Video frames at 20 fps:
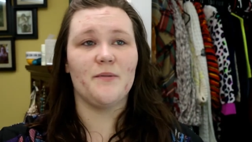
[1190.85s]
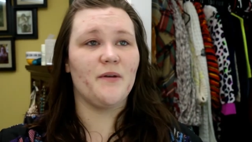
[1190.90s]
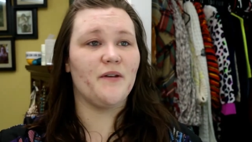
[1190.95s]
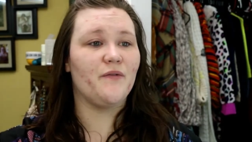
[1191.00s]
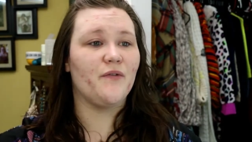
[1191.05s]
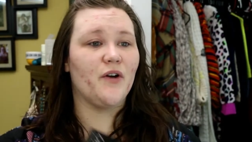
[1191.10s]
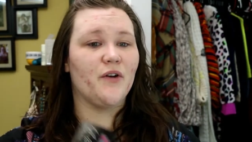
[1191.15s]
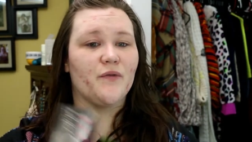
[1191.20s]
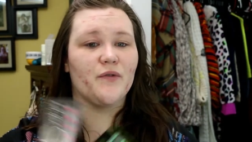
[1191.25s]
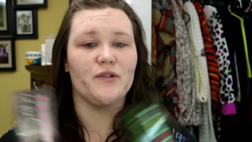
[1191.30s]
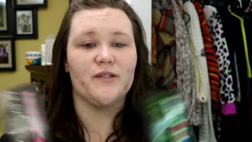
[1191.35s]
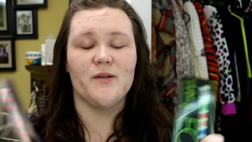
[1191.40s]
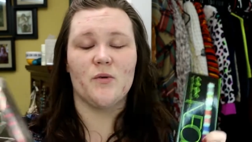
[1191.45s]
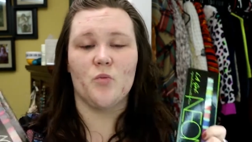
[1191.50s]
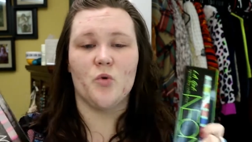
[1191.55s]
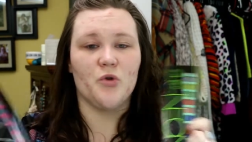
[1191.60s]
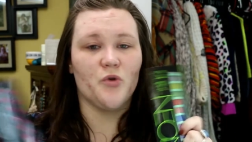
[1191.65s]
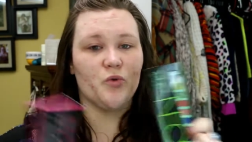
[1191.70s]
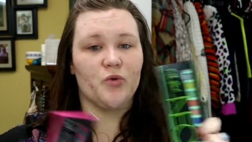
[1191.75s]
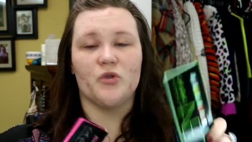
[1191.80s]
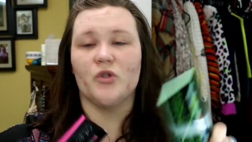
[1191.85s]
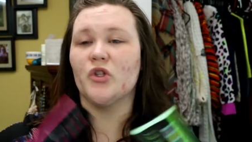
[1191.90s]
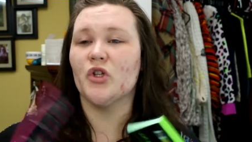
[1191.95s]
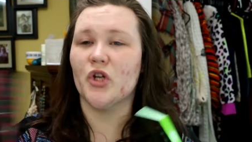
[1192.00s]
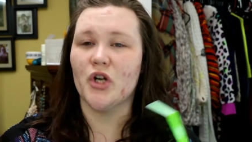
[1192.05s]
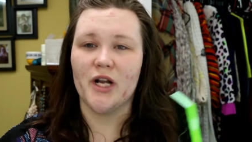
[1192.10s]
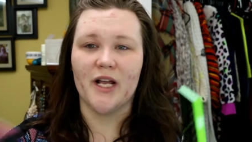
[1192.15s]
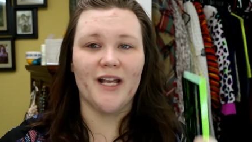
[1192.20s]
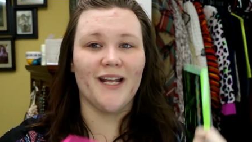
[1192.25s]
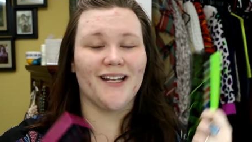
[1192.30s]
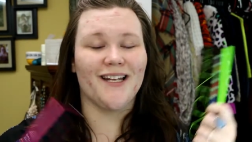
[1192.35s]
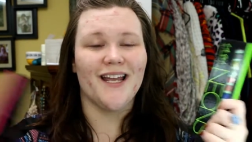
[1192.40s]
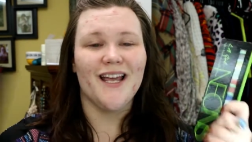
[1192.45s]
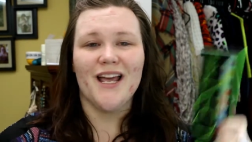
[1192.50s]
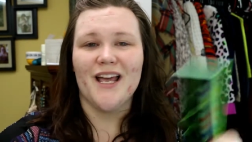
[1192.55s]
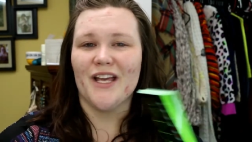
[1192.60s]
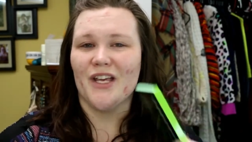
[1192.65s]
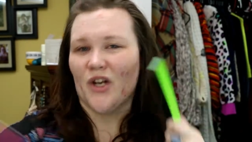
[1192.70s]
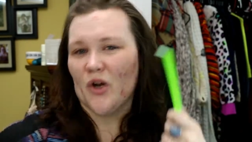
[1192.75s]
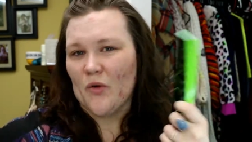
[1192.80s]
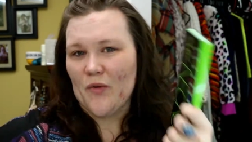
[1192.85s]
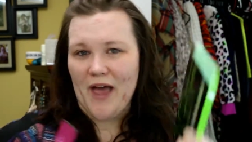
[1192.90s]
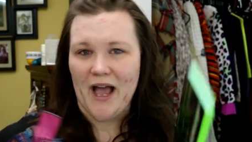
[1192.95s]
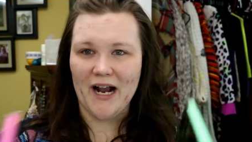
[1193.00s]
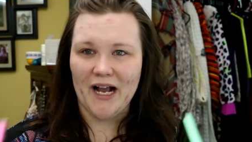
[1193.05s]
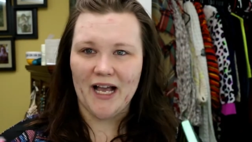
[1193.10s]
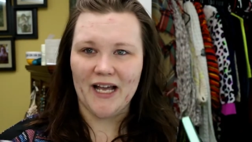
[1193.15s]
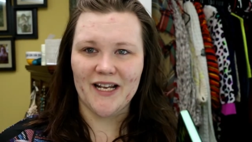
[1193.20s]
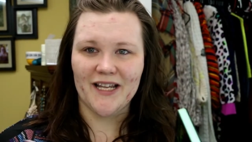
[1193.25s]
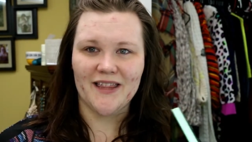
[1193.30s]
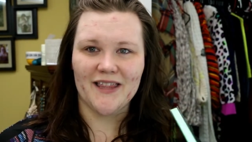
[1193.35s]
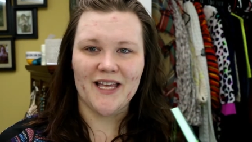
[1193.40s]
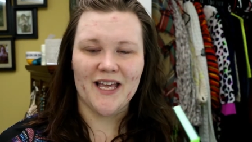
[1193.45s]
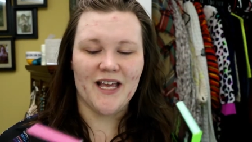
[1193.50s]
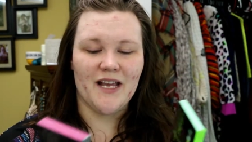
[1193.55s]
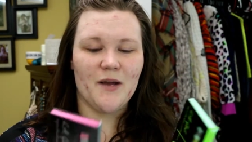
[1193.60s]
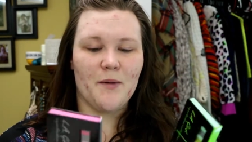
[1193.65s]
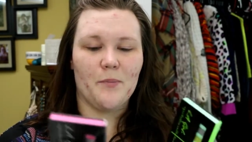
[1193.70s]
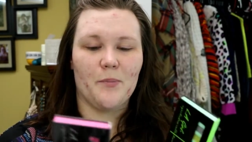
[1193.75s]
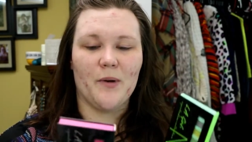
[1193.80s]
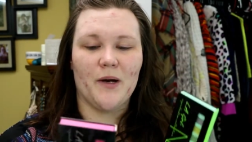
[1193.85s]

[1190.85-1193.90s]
be fun for someone who's learning and, you know, that kind of thing.